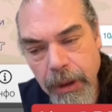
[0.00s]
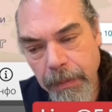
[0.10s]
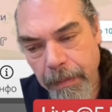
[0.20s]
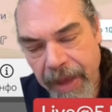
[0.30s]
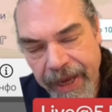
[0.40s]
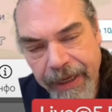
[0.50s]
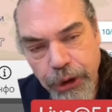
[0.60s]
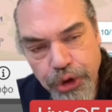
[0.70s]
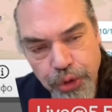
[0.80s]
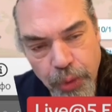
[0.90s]

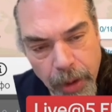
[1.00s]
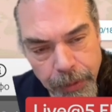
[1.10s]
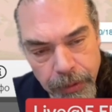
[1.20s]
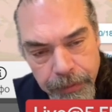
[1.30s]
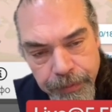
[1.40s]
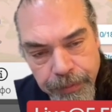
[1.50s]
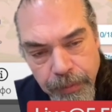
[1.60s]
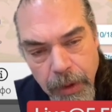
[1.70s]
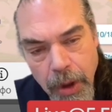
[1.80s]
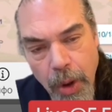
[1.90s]
making trouble,
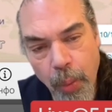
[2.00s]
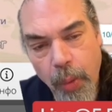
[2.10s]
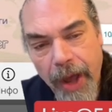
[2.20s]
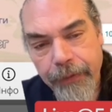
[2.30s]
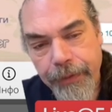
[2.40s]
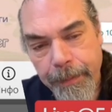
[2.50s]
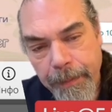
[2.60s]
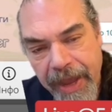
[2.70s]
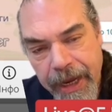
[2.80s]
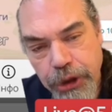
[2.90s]
while the
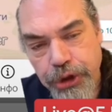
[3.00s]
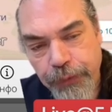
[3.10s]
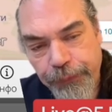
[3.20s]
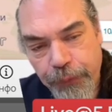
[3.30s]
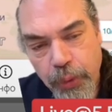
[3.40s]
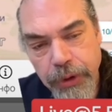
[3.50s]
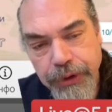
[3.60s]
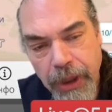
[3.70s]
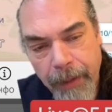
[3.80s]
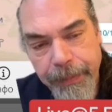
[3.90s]
major
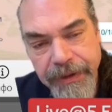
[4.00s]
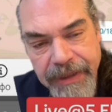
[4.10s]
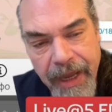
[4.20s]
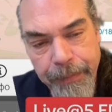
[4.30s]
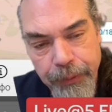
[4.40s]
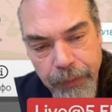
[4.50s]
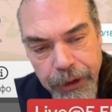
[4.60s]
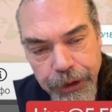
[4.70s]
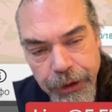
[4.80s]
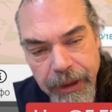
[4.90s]
force up in
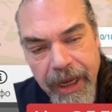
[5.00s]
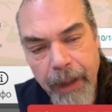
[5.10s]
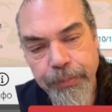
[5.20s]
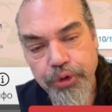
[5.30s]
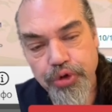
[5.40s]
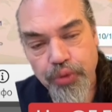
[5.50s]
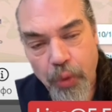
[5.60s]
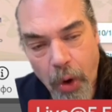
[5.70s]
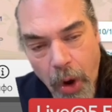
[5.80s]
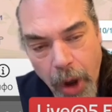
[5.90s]
Zaporizhia kept
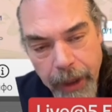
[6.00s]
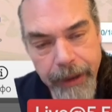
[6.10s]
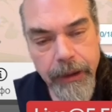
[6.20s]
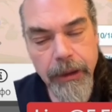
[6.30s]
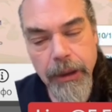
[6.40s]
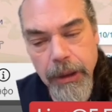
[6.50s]
drawing